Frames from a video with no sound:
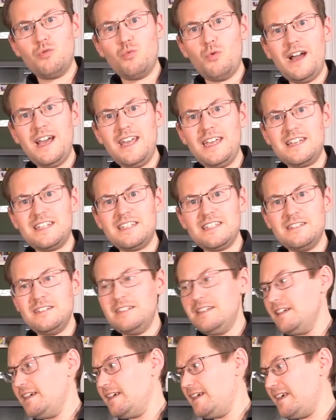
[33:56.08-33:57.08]
white.
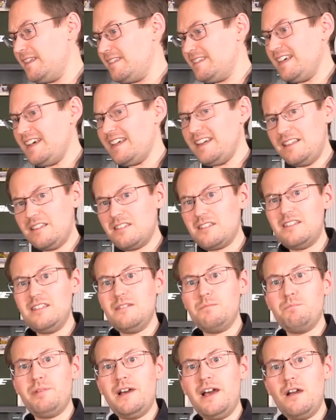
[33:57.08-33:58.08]
And that is the
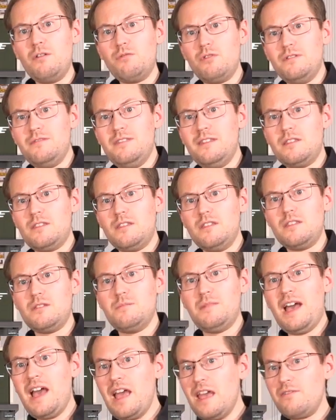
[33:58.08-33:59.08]
power of this
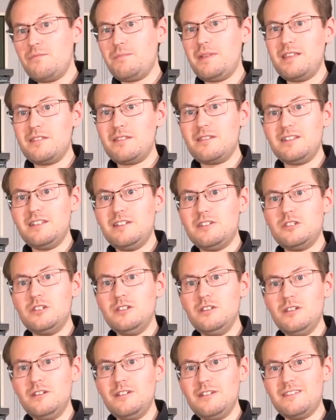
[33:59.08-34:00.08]
system. I have basically
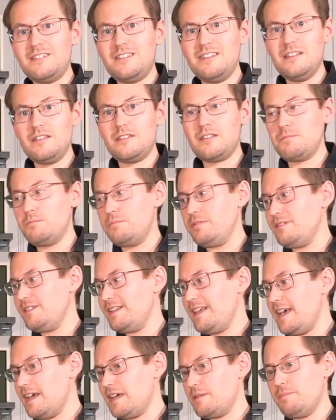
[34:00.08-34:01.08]
turned this
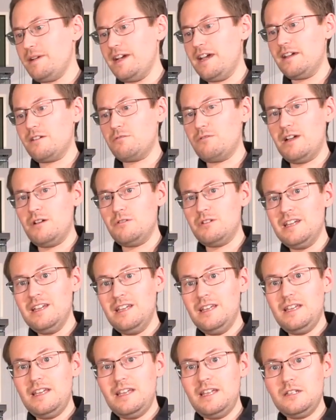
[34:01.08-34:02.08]
black background
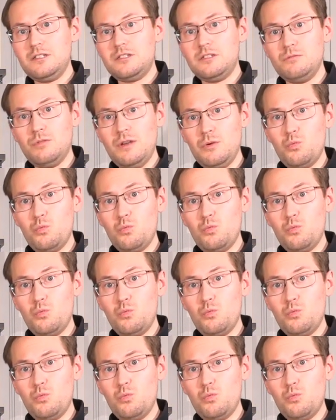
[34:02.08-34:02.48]
into a